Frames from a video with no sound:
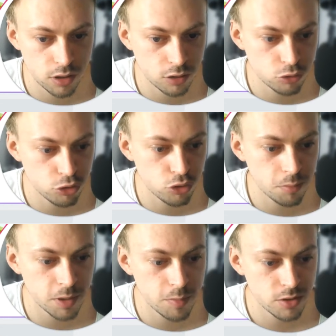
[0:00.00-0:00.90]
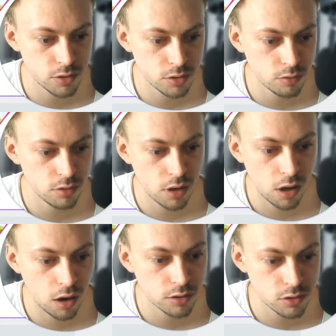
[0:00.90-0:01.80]
like to drop images into the
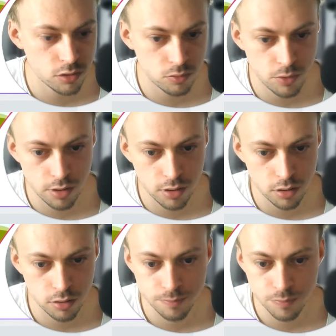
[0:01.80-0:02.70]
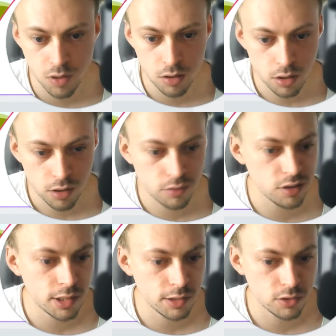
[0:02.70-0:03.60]
hearts where
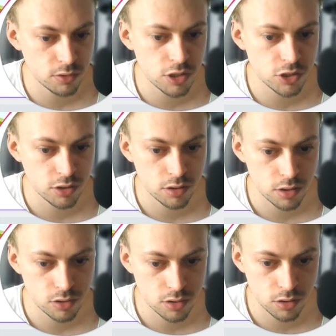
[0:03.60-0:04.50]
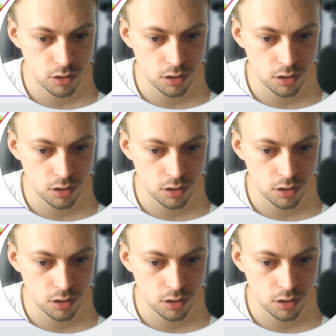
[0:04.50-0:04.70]
the illustration is